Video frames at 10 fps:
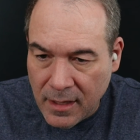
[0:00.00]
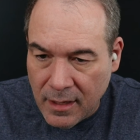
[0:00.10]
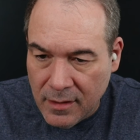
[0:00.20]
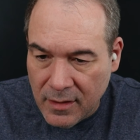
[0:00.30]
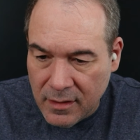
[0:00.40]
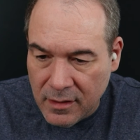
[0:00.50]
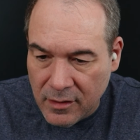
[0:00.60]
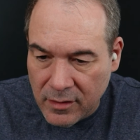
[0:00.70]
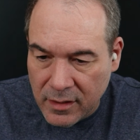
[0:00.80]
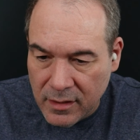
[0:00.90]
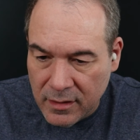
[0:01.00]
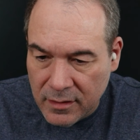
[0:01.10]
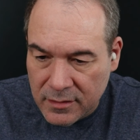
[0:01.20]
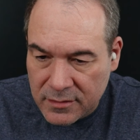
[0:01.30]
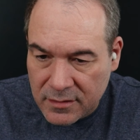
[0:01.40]
And then here
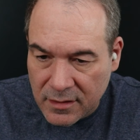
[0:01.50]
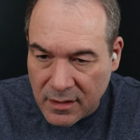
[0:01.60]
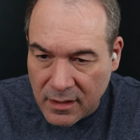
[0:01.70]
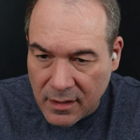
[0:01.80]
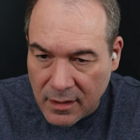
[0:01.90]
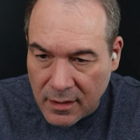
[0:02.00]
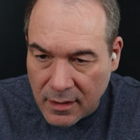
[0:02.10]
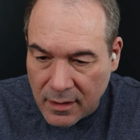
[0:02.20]
is the,